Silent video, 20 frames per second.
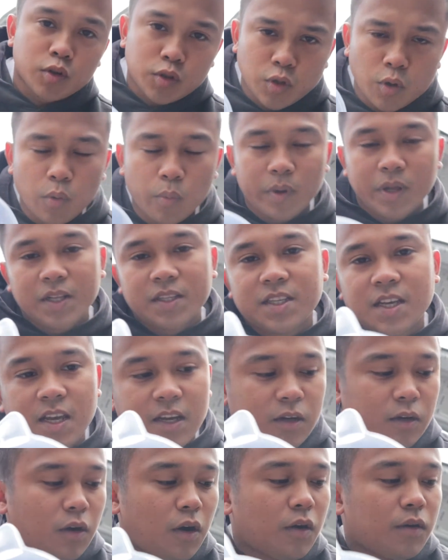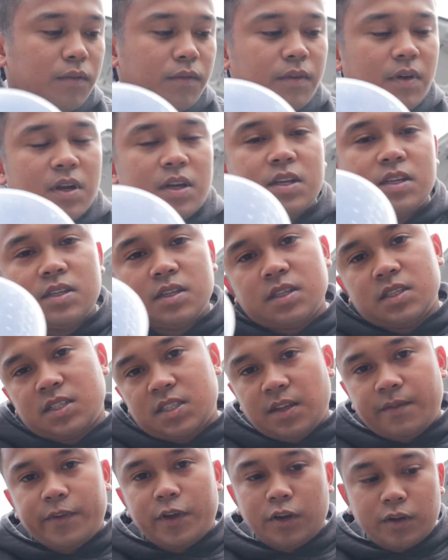So we'll take off
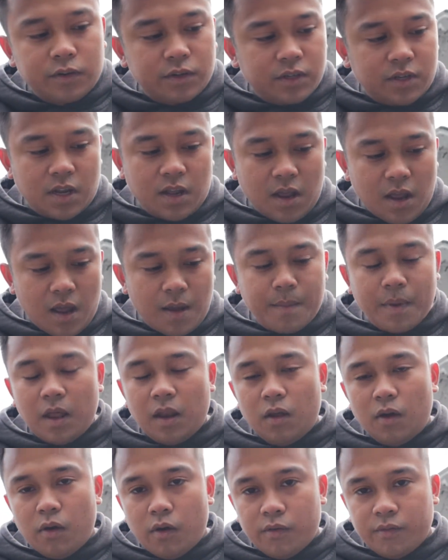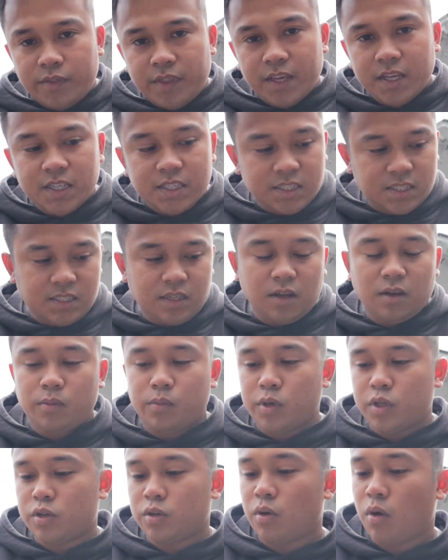700 ml of this,
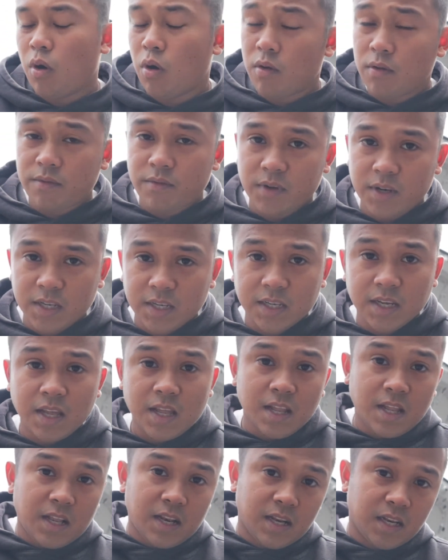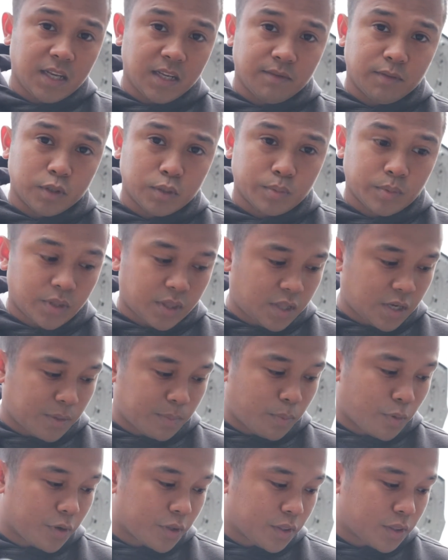which should hopefully leave us with
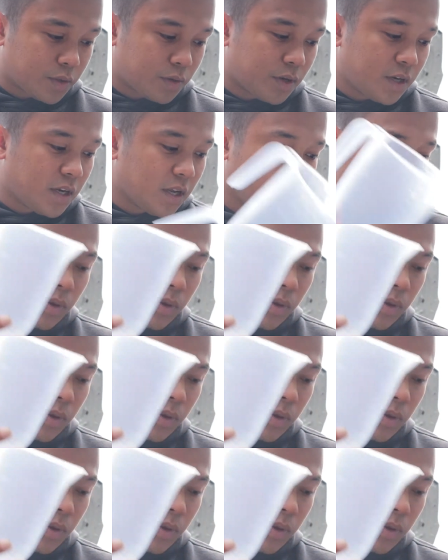3.3, and